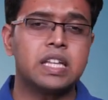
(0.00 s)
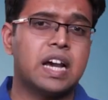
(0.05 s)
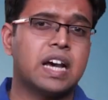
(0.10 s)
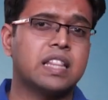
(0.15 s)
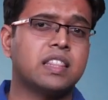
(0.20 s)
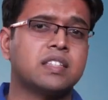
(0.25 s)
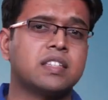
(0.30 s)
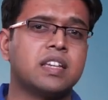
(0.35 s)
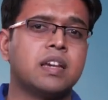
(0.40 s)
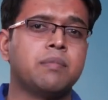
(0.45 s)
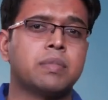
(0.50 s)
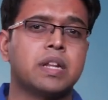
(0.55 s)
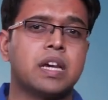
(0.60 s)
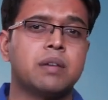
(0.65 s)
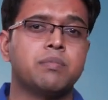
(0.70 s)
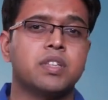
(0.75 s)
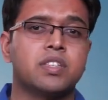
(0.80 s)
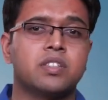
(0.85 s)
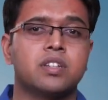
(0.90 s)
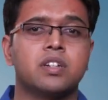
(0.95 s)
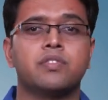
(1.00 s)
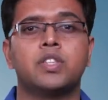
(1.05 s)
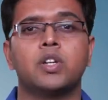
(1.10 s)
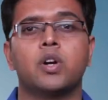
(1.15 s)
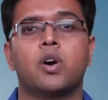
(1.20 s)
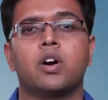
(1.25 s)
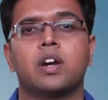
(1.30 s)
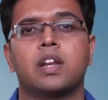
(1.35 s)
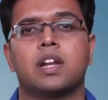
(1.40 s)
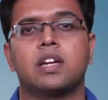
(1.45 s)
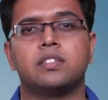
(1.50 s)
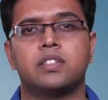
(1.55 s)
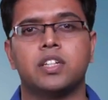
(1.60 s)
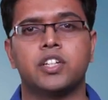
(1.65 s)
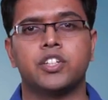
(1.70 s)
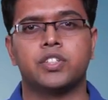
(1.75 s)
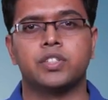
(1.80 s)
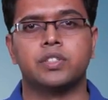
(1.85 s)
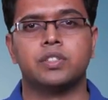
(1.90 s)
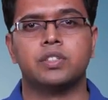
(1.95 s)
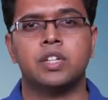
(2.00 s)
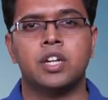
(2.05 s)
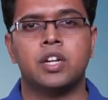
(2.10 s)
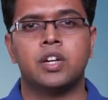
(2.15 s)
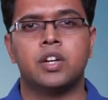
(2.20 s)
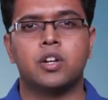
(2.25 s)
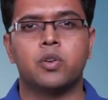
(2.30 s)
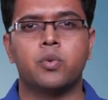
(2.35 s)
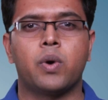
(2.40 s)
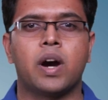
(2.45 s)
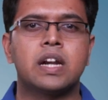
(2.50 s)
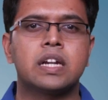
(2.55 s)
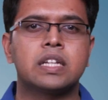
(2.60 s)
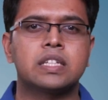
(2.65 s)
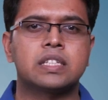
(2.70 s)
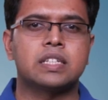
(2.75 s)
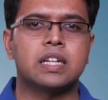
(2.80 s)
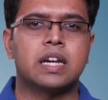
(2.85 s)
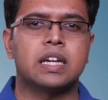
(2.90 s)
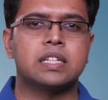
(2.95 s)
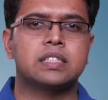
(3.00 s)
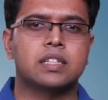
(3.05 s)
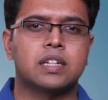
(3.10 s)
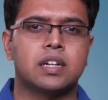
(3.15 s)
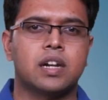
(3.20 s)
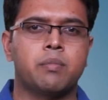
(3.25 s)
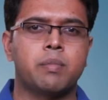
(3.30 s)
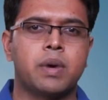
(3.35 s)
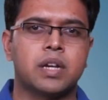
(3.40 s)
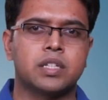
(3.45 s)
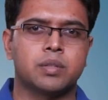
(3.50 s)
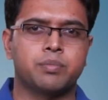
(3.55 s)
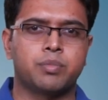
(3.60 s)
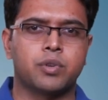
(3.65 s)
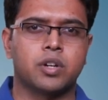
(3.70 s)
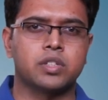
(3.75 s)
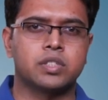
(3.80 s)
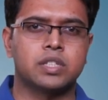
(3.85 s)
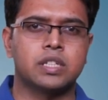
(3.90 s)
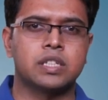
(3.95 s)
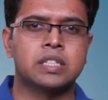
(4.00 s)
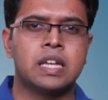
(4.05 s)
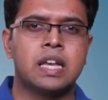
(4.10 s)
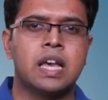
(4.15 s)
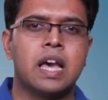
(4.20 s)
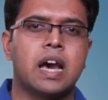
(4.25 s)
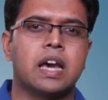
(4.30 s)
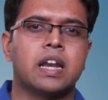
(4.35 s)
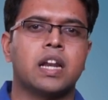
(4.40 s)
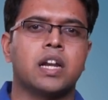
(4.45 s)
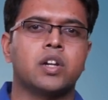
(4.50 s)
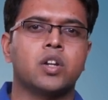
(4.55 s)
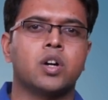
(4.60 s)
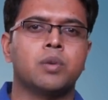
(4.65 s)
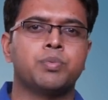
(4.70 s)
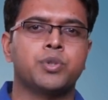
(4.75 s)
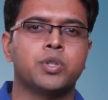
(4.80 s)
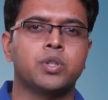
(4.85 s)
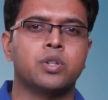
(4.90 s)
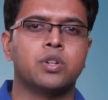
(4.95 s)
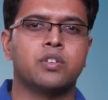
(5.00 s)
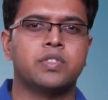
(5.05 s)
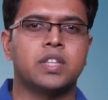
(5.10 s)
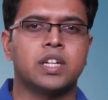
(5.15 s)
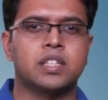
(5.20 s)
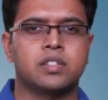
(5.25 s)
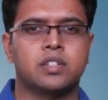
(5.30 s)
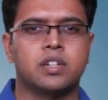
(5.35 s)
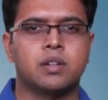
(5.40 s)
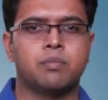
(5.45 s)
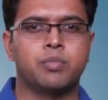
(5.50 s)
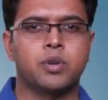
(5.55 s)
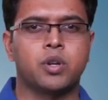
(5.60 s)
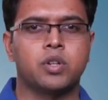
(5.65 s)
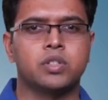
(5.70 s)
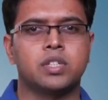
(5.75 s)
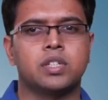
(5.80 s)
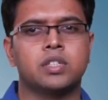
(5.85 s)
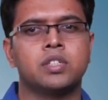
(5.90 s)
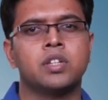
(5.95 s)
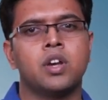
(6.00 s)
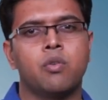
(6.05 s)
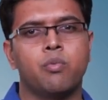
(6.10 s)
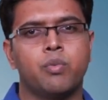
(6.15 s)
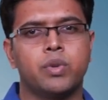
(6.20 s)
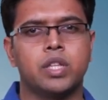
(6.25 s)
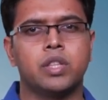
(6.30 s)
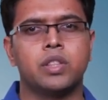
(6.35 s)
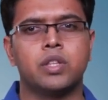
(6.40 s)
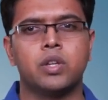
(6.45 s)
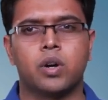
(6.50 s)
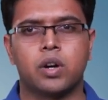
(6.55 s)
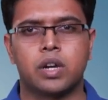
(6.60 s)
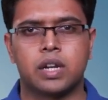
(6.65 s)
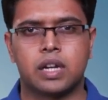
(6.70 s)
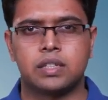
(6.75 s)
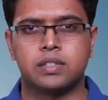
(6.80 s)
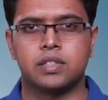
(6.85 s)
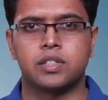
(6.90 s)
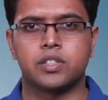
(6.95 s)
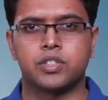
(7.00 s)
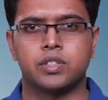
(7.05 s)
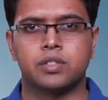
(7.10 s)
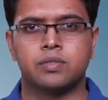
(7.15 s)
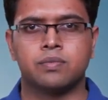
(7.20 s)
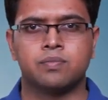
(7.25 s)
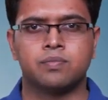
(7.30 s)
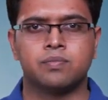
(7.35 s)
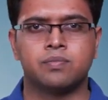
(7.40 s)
At the same time, they serve the organization to understand Scrum as a process and adoption of that Scrum process within the organization.